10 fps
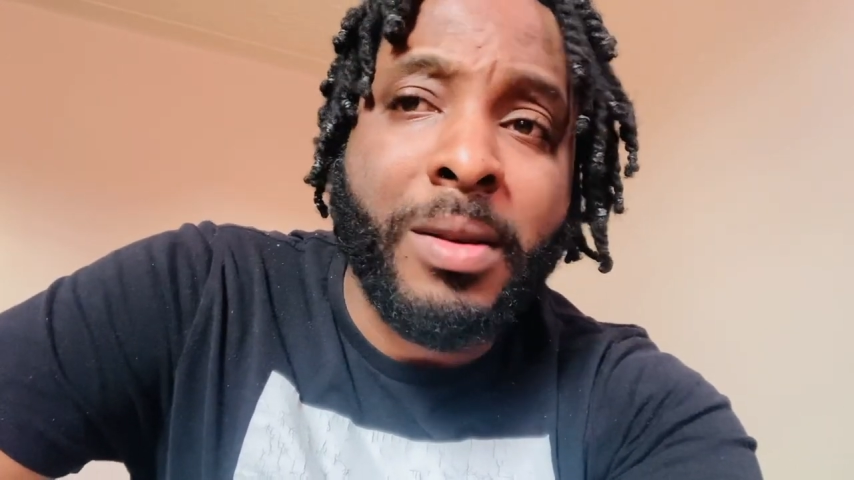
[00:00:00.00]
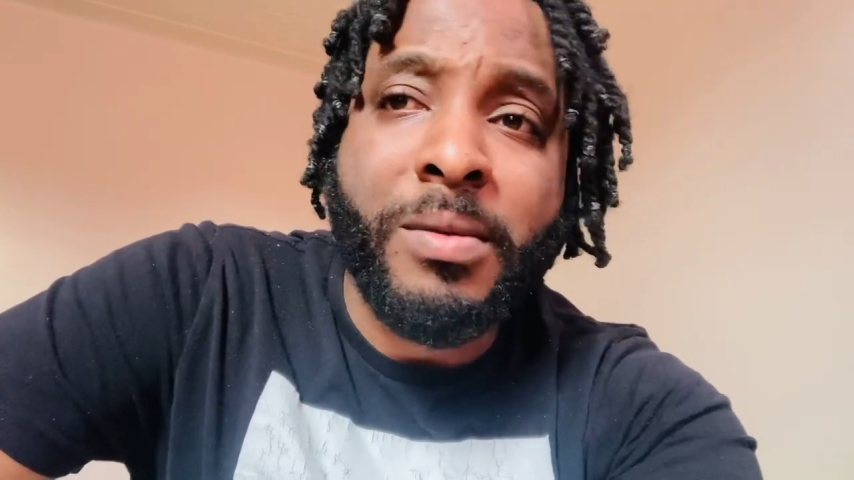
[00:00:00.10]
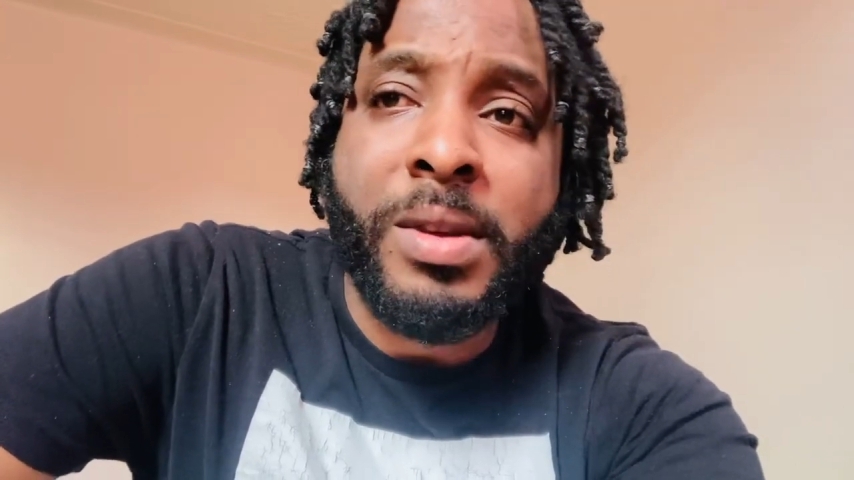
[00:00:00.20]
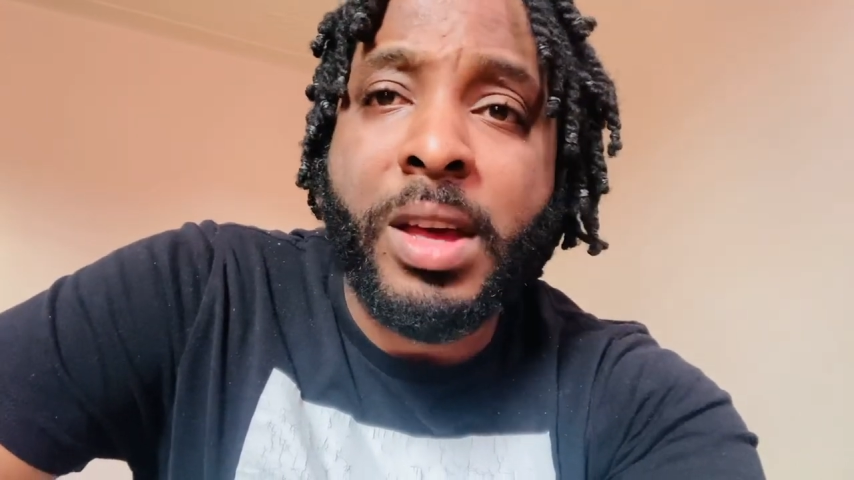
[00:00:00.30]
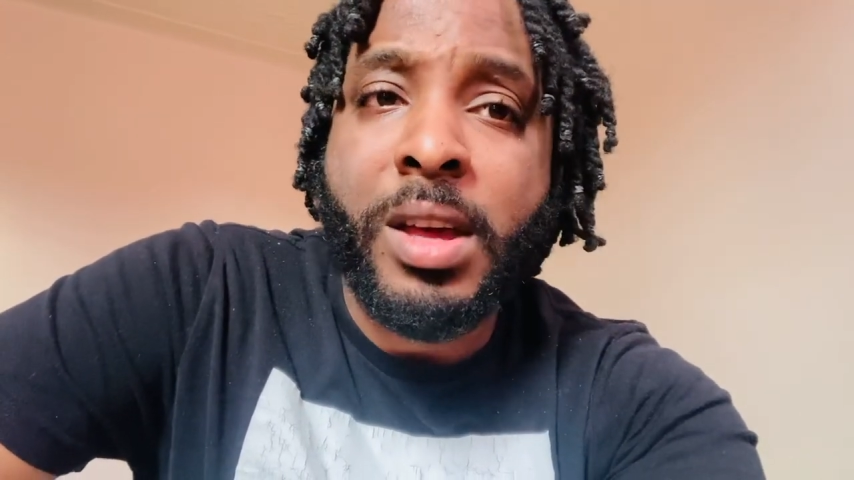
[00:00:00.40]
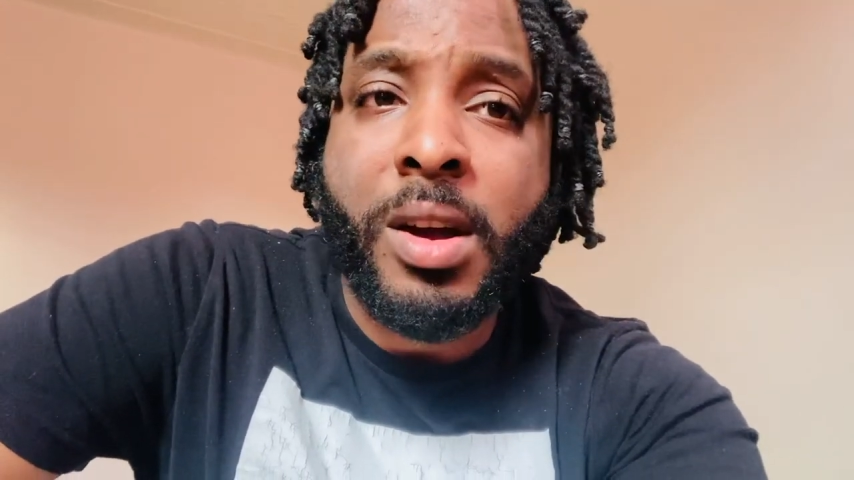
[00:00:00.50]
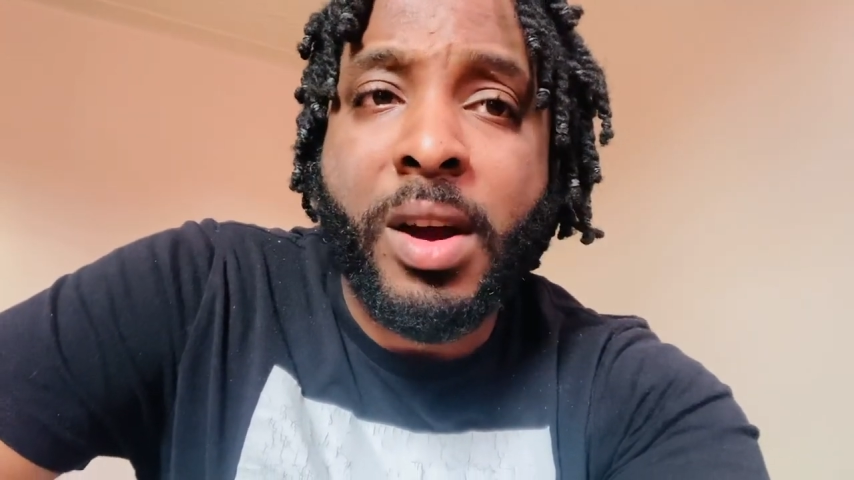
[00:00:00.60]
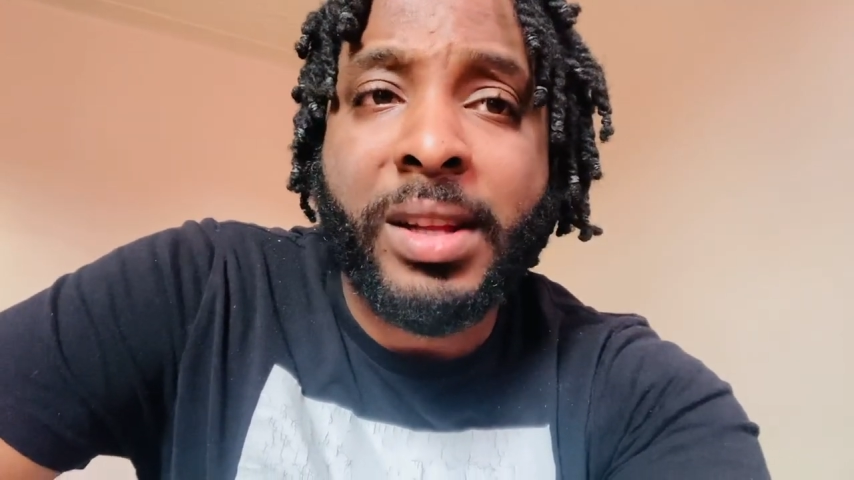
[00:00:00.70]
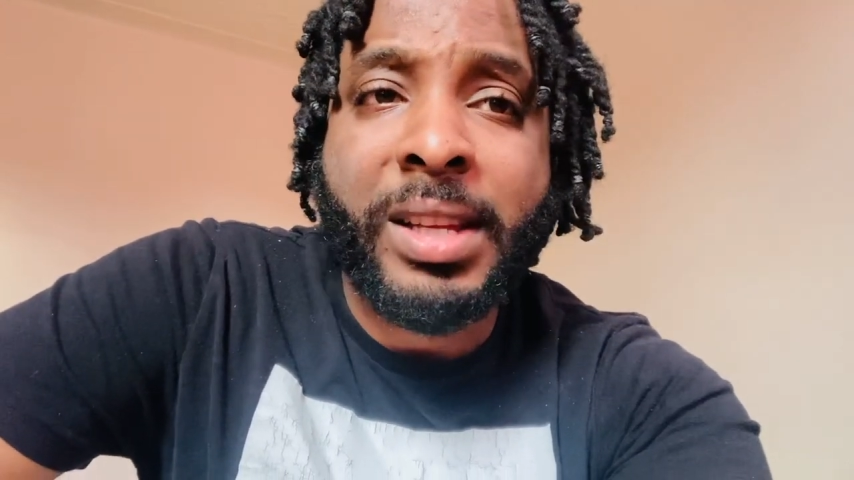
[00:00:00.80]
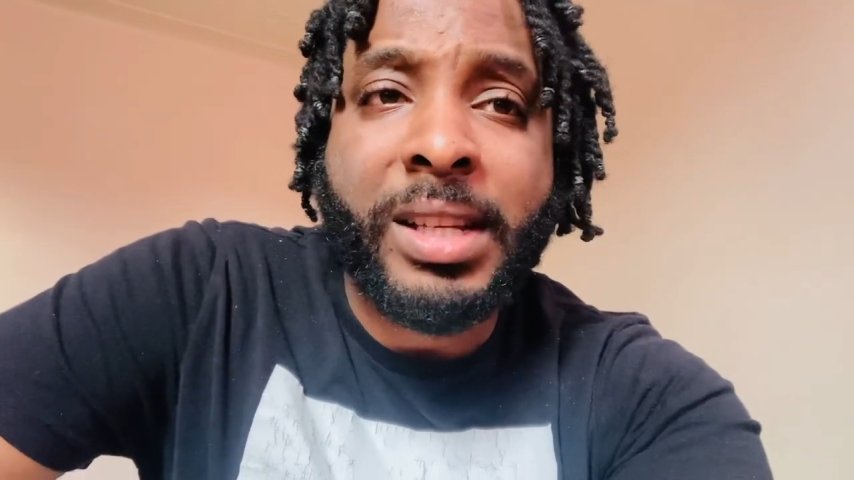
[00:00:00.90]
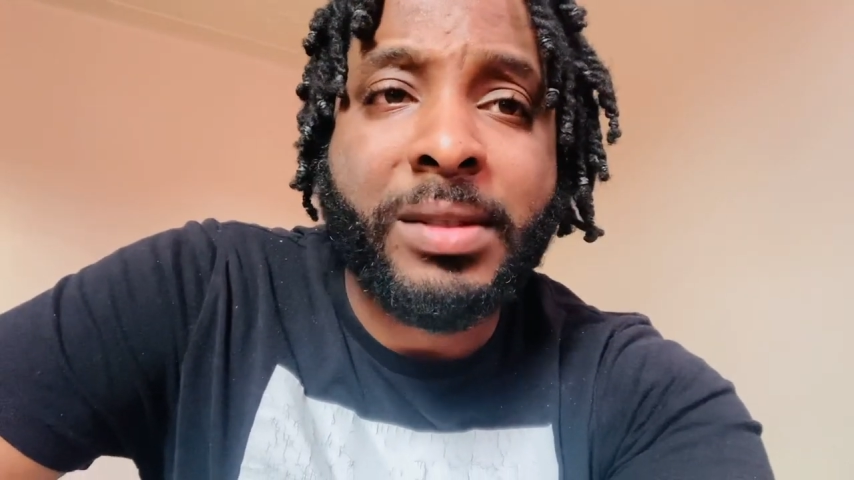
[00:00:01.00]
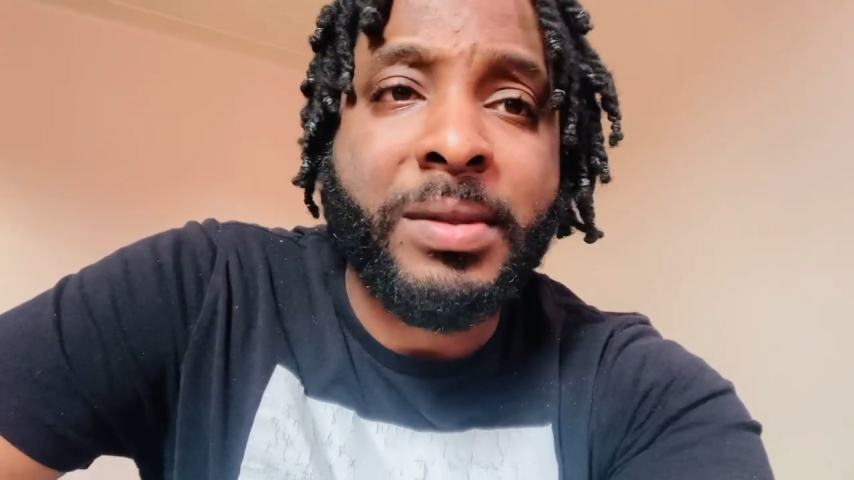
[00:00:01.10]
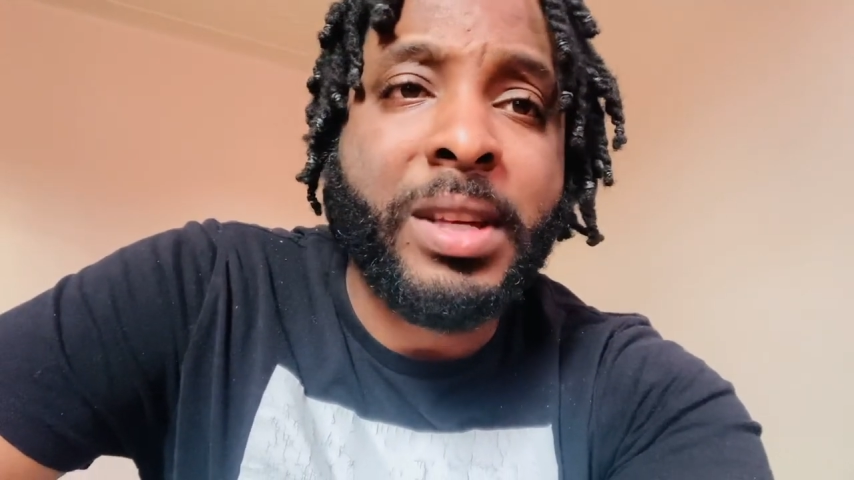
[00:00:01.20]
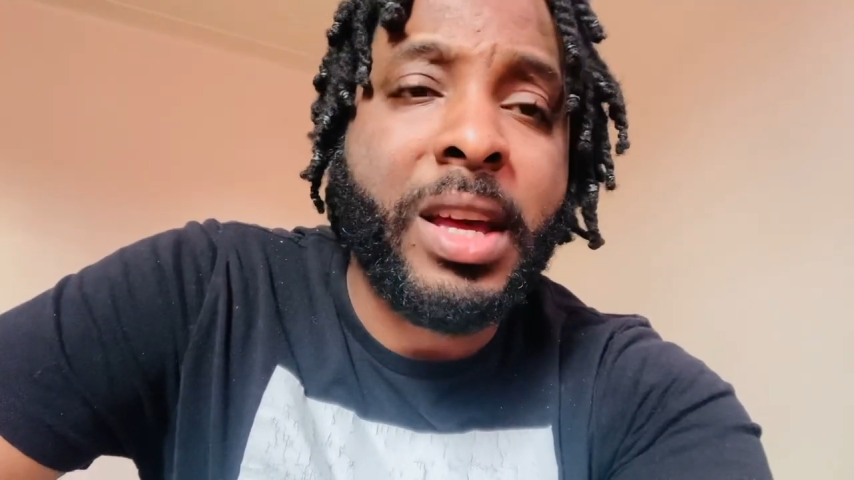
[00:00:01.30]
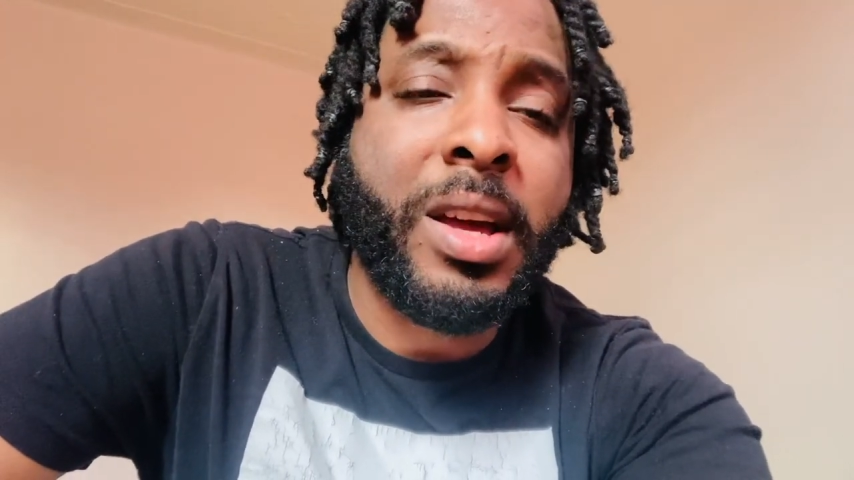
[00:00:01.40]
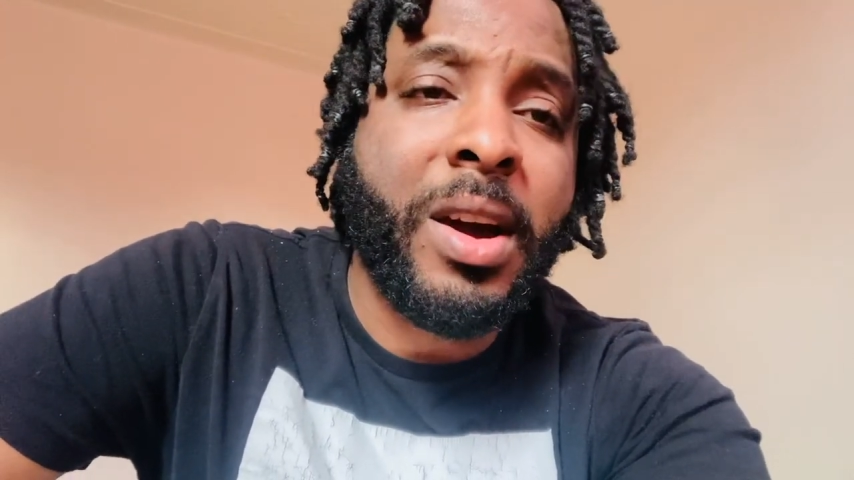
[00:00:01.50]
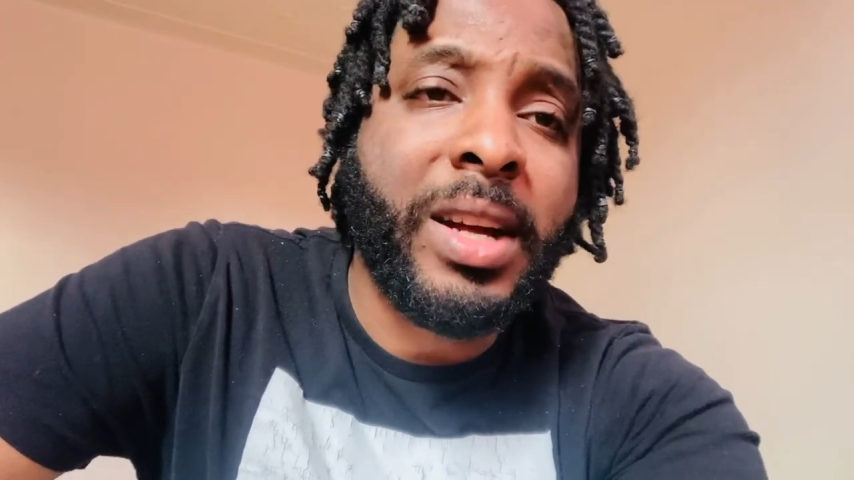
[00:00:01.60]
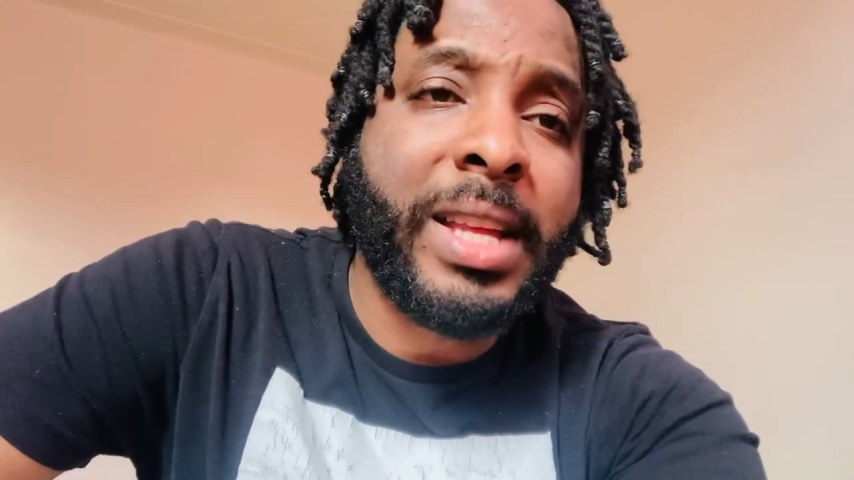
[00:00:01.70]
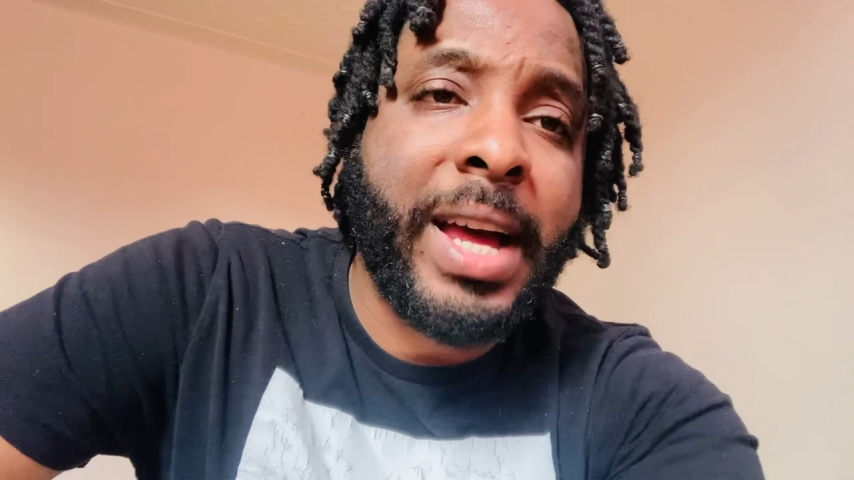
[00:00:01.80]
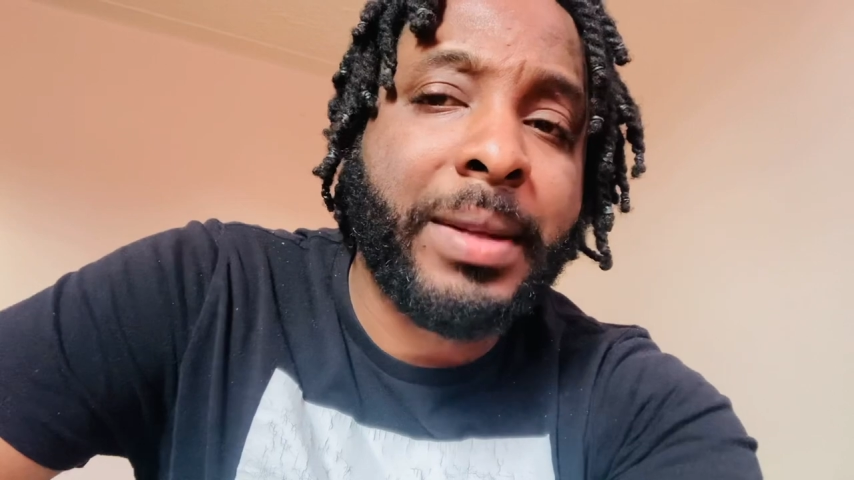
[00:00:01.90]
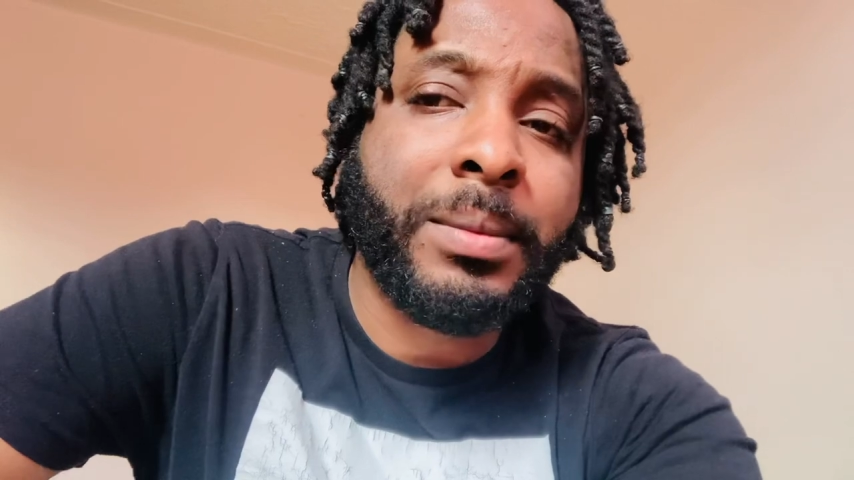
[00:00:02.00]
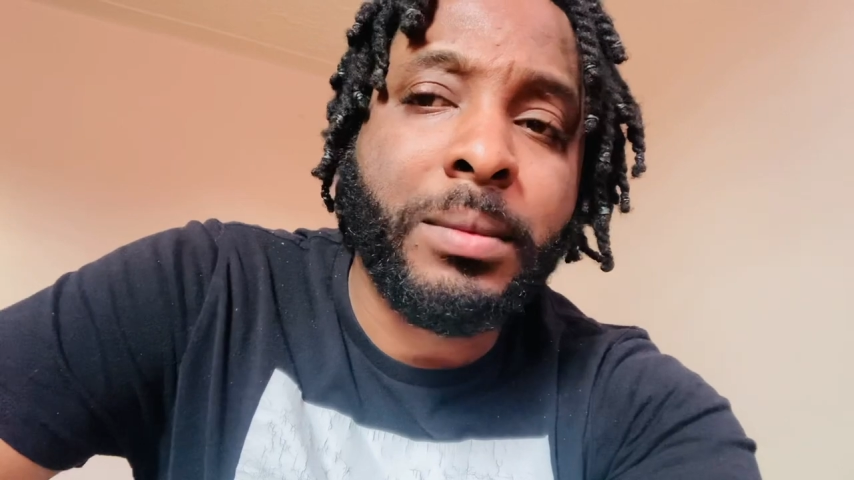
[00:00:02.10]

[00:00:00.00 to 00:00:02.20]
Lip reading: VAR this, VAR that.